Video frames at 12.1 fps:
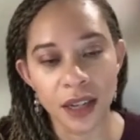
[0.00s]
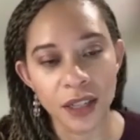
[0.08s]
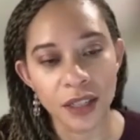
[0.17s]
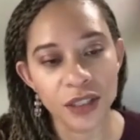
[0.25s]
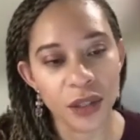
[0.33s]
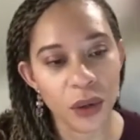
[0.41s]

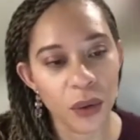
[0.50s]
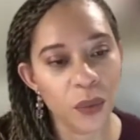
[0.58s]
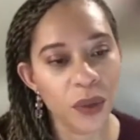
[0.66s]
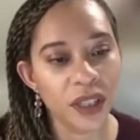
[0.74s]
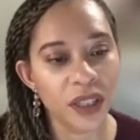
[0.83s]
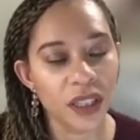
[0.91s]
So
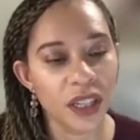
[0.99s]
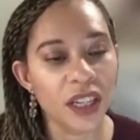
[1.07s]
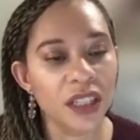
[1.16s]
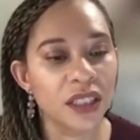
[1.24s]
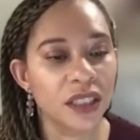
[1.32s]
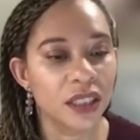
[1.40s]
with the
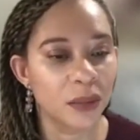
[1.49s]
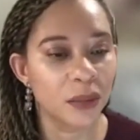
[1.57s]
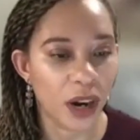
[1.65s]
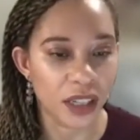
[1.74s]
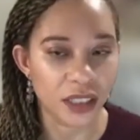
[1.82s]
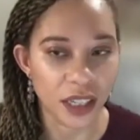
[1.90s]
Innocence
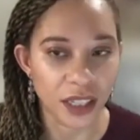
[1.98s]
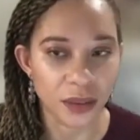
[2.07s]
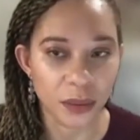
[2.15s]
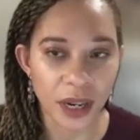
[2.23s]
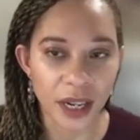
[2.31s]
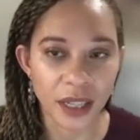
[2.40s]
Project,
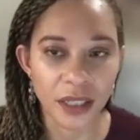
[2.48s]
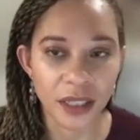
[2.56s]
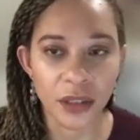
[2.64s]
right,